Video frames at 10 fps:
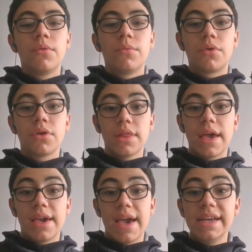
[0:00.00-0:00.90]
work
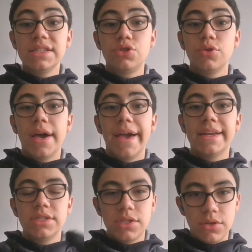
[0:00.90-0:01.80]
like hand to
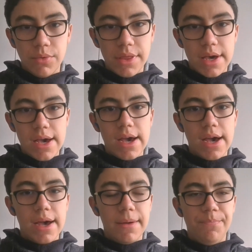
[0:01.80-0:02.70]
hand with
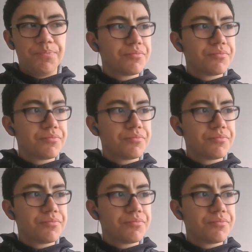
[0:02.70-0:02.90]
a